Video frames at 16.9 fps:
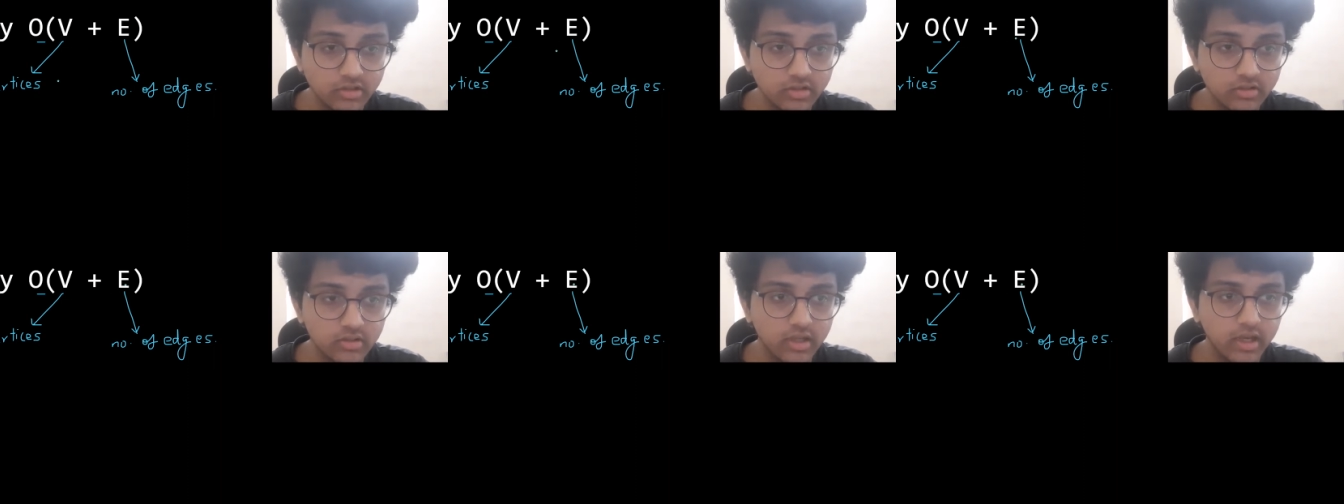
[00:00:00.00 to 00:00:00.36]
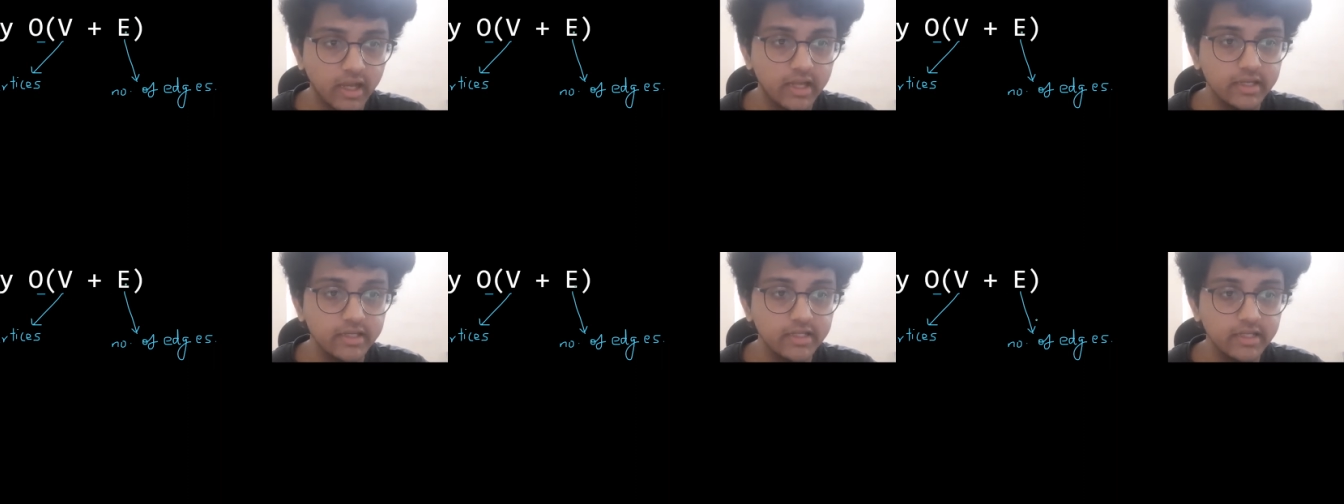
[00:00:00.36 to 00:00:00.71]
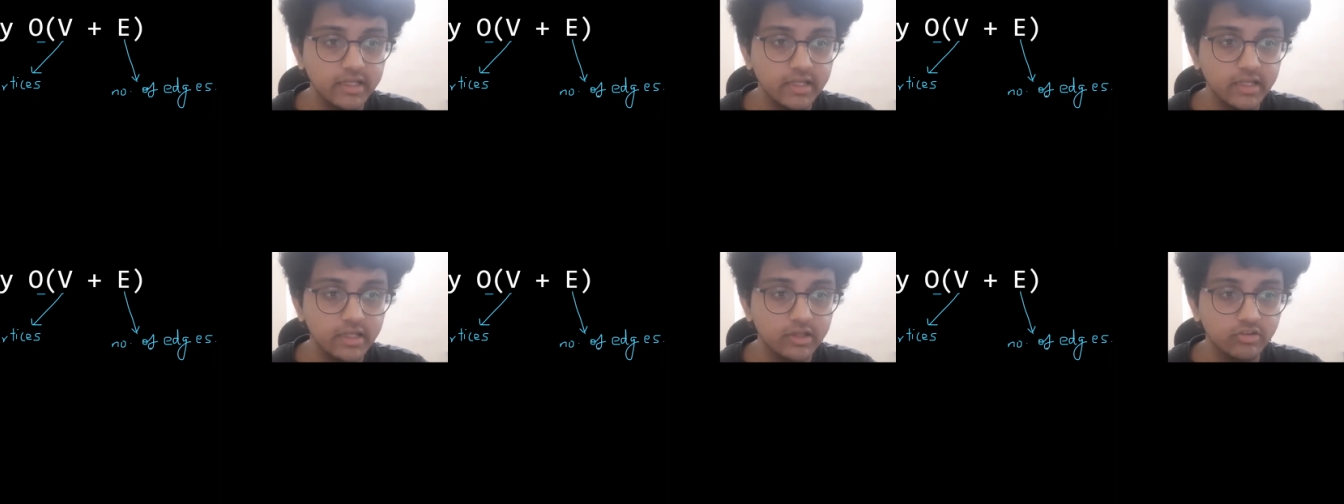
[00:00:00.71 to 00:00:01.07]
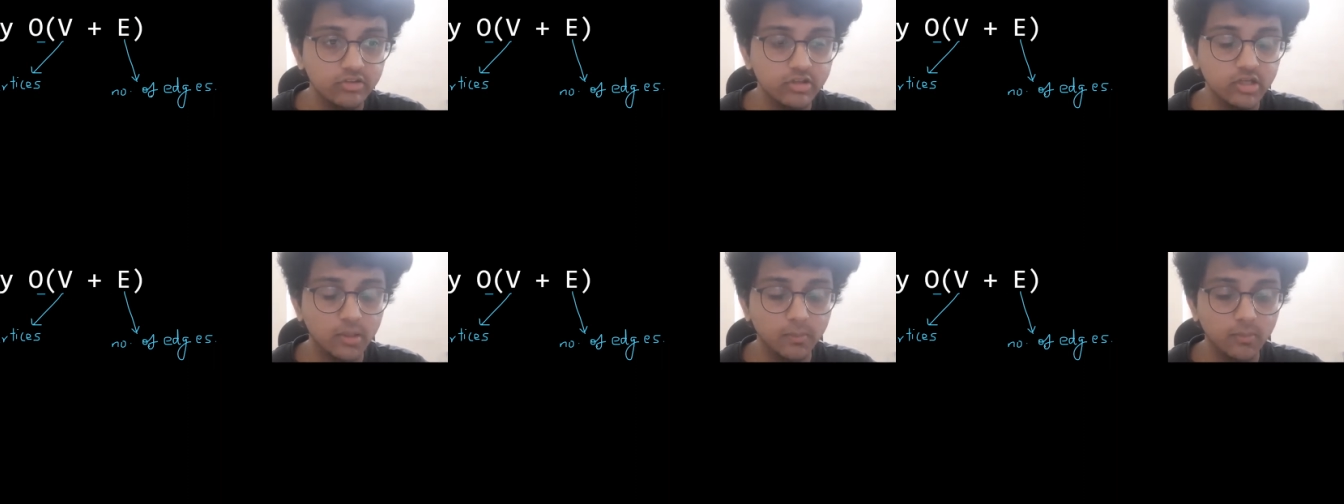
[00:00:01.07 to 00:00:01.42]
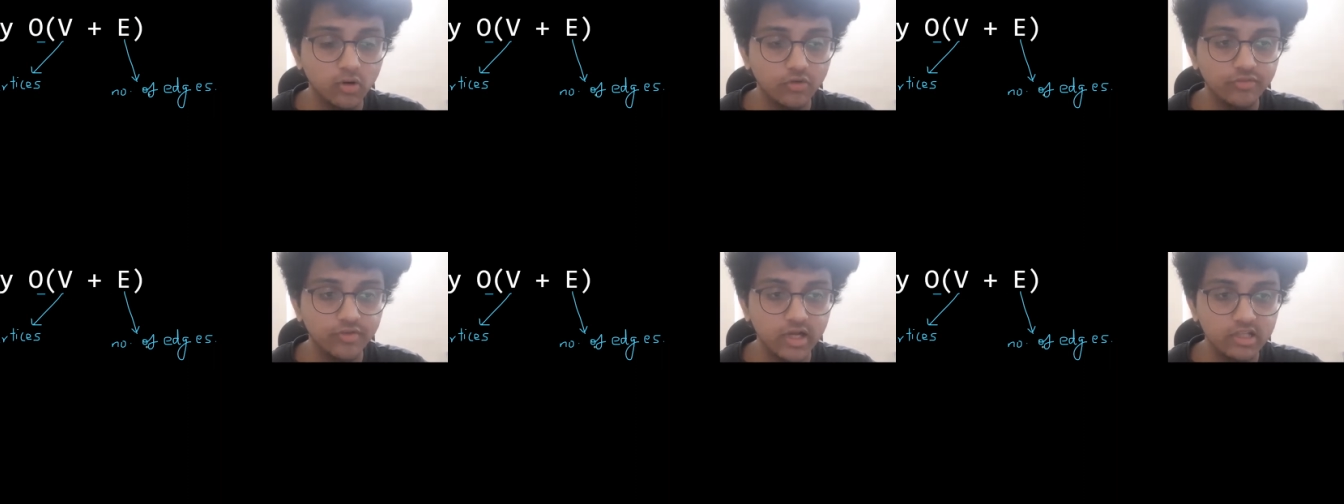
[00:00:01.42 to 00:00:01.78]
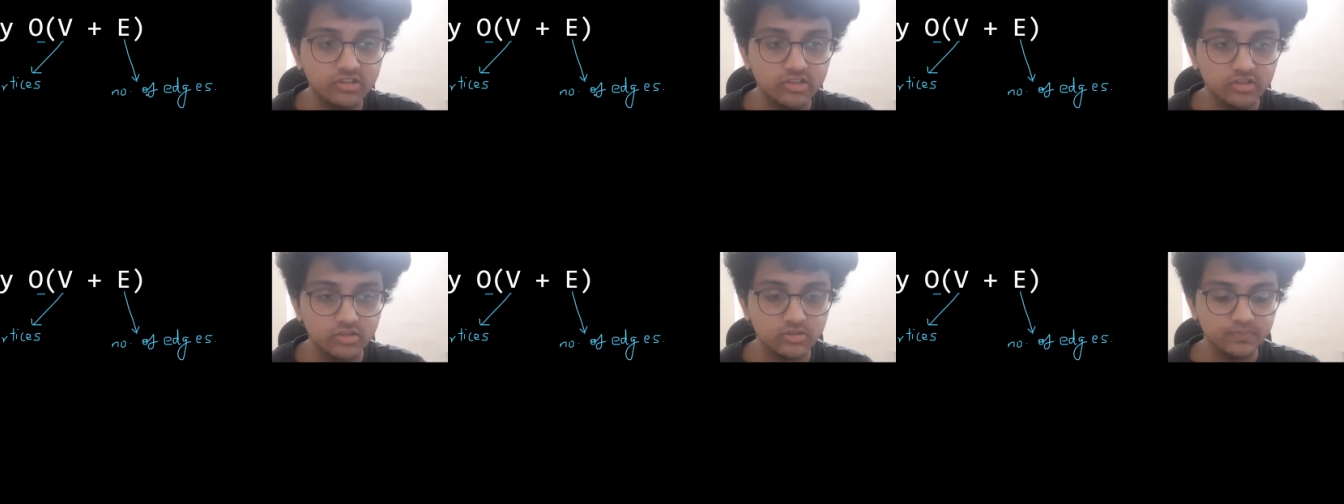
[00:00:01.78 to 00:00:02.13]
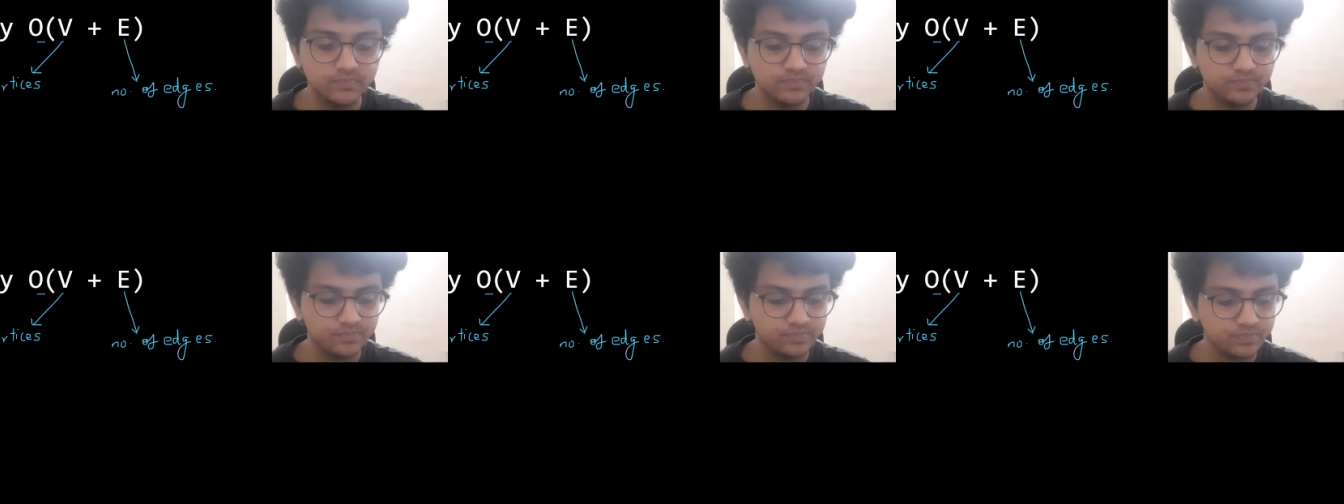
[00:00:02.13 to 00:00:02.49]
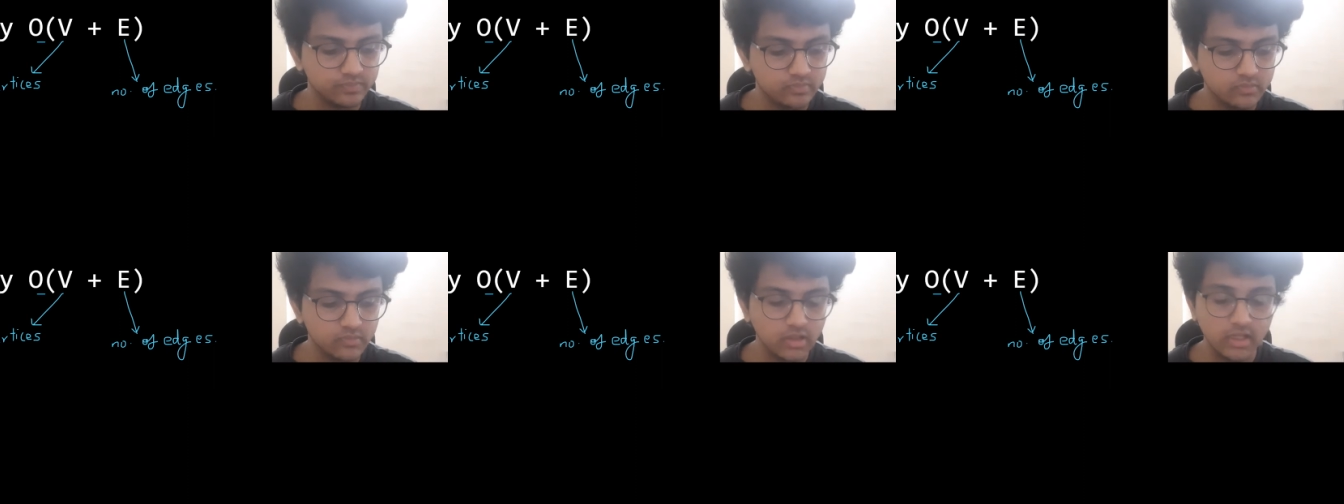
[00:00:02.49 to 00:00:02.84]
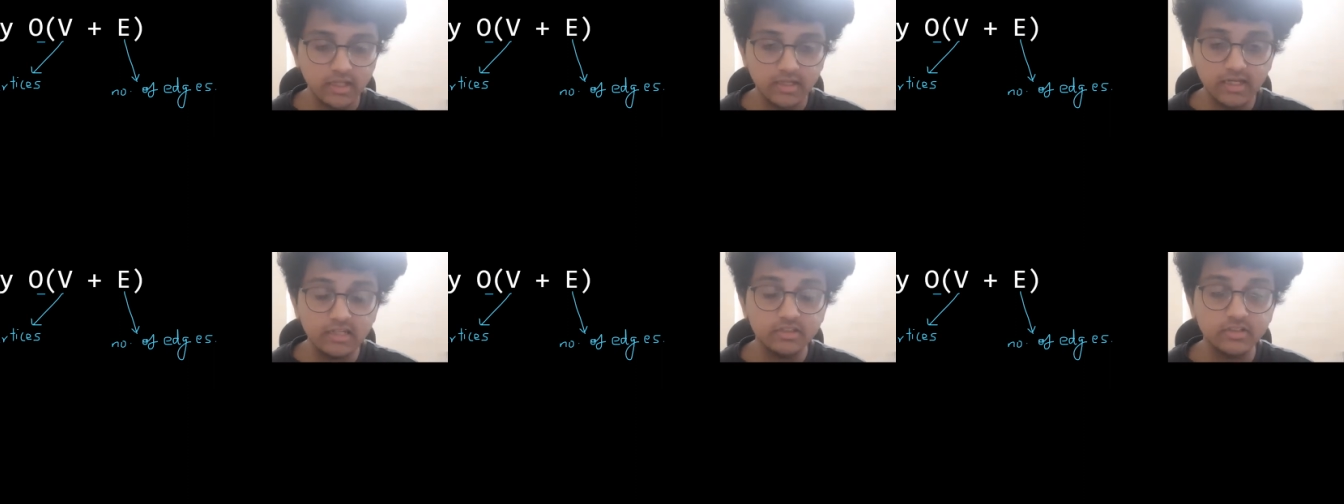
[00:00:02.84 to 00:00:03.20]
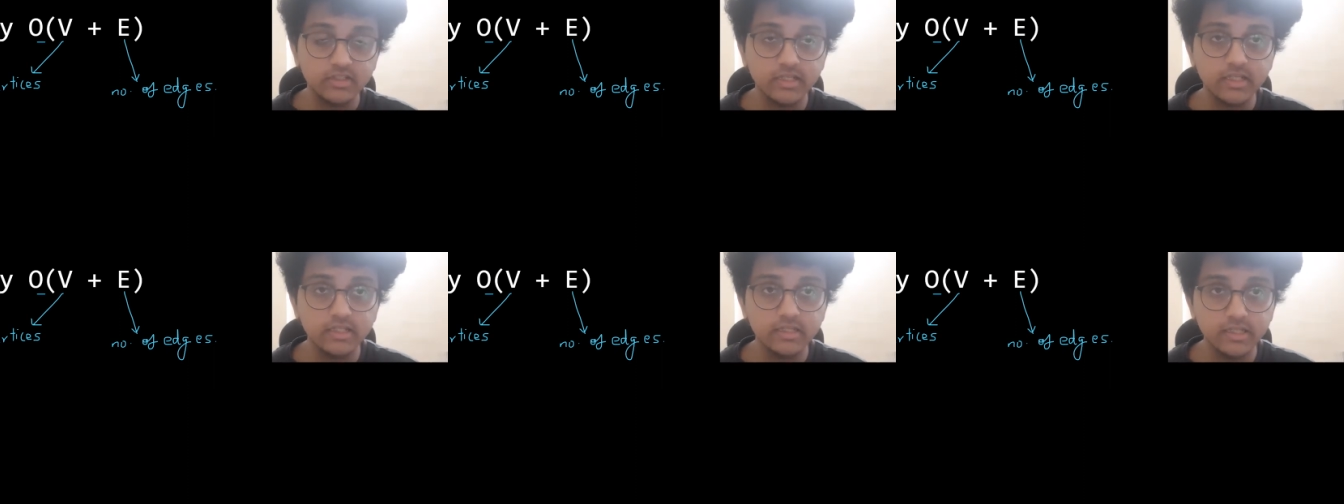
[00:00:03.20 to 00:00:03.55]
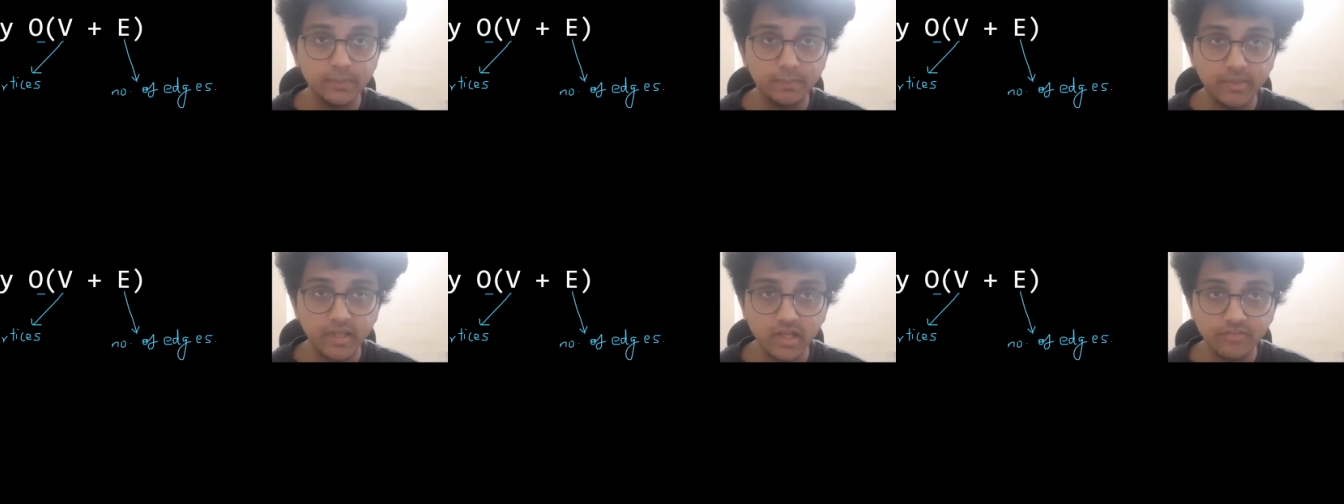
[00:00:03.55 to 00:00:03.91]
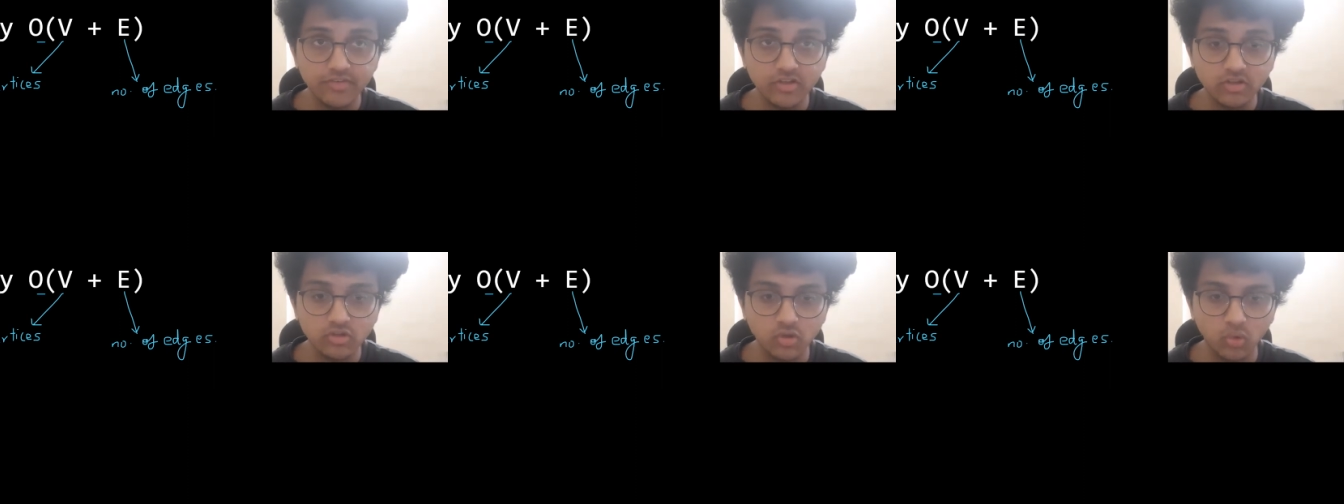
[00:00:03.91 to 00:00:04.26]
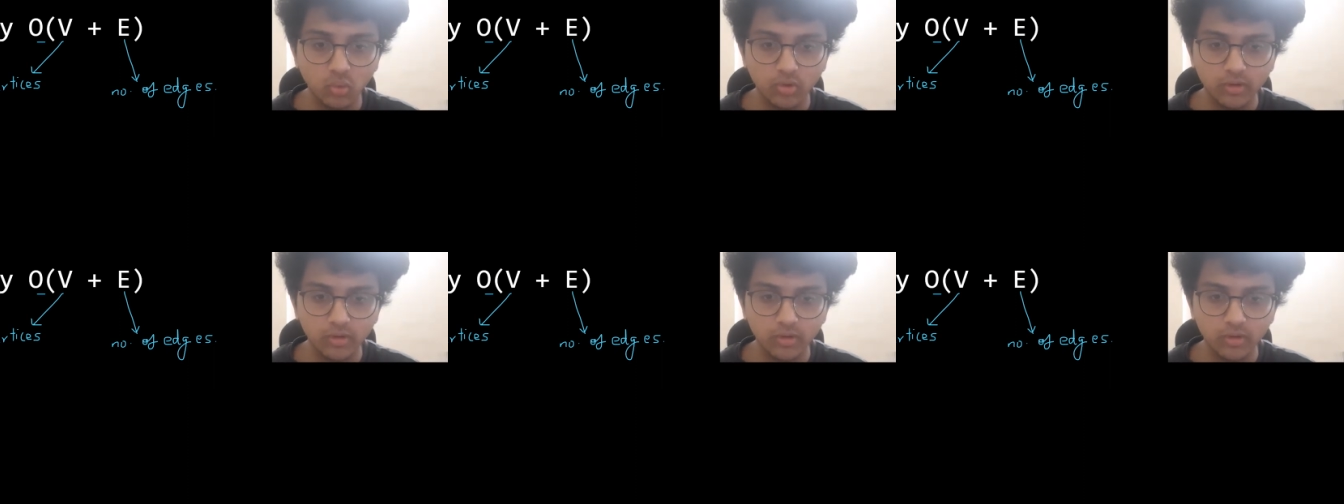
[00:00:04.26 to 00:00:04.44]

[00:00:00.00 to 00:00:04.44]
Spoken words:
and E is the number of edges. Let's see the BFS code.